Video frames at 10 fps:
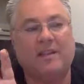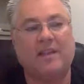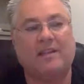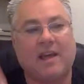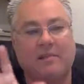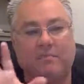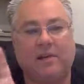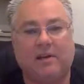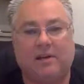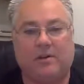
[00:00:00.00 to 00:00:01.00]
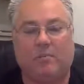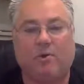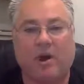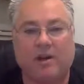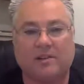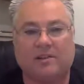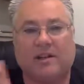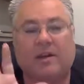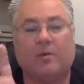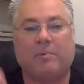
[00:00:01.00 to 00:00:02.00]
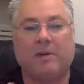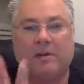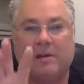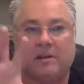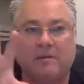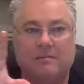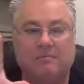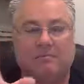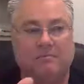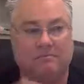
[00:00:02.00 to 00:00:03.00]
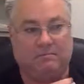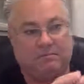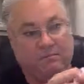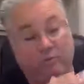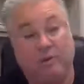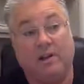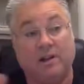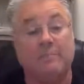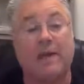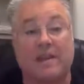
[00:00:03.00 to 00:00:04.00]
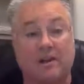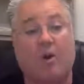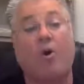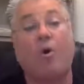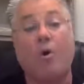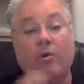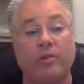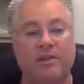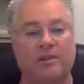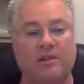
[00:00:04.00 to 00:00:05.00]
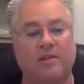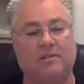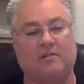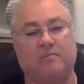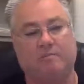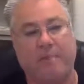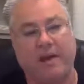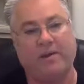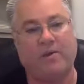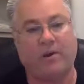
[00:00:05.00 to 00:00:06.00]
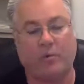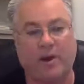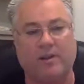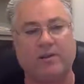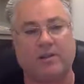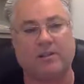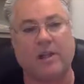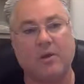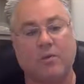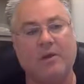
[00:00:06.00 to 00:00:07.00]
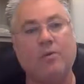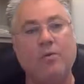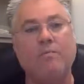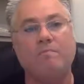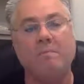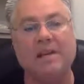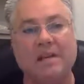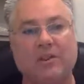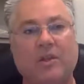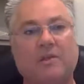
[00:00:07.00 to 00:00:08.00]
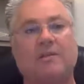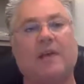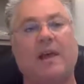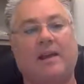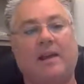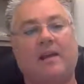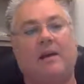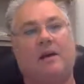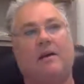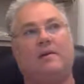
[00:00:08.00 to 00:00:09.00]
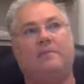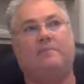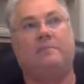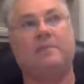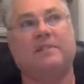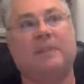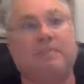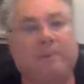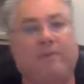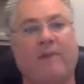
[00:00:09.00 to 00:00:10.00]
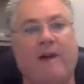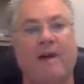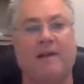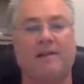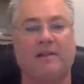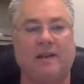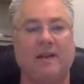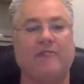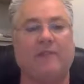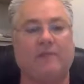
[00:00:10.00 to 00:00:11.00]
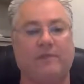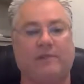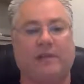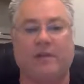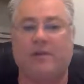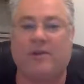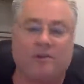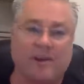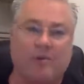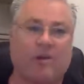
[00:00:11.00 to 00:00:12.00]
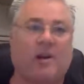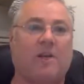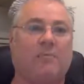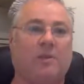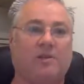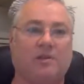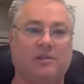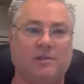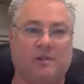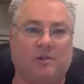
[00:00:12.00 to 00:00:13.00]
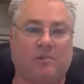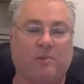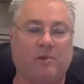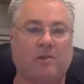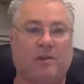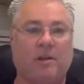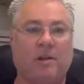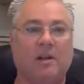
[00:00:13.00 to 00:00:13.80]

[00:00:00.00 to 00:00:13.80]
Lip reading: take that and put it in our products to help really make all these things better around us. We do many things that simplify the life of a security or network operations center person.